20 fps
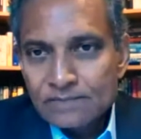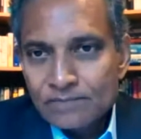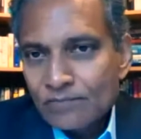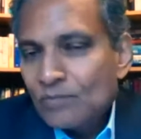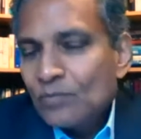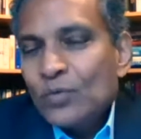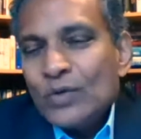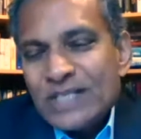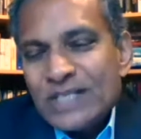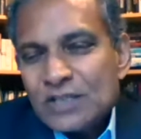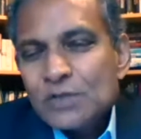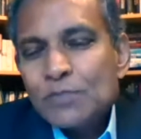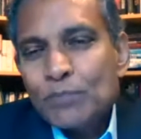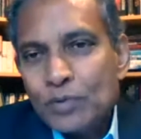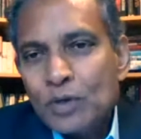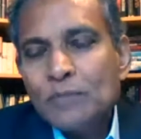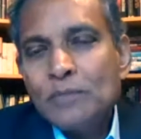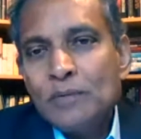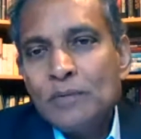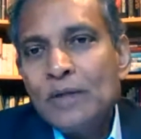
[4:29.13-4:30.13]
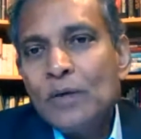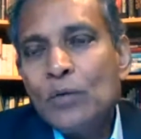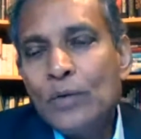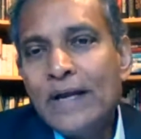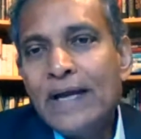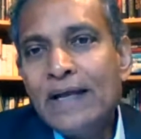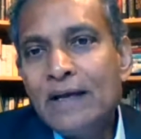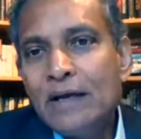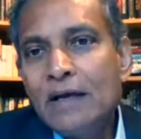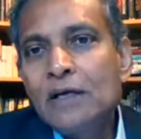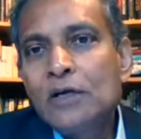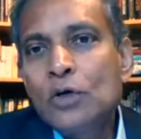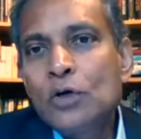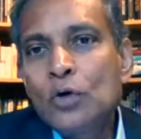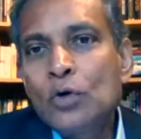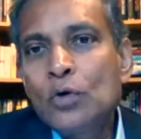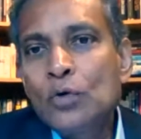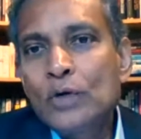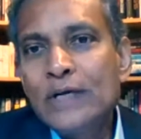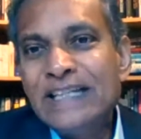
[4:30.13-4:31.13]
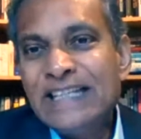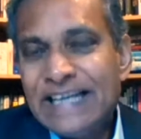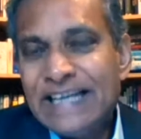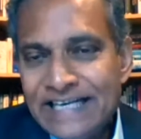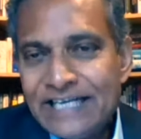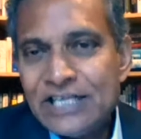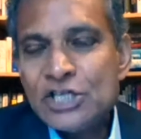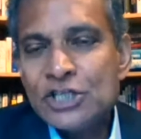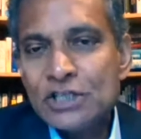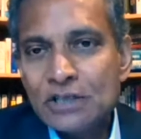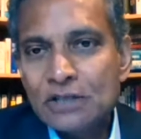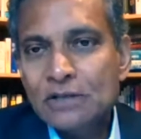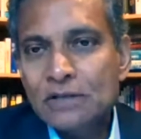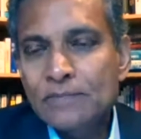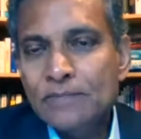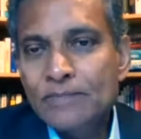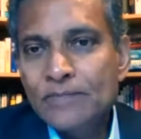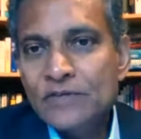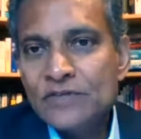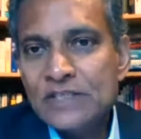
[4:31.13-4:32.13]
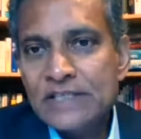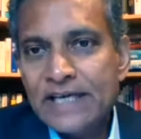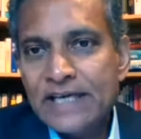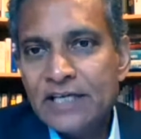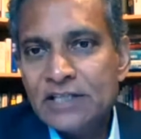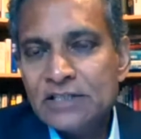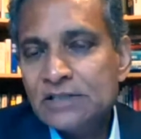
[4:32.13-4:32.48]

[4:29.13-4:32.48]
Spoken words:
which is probably where it'll go in the initial stage,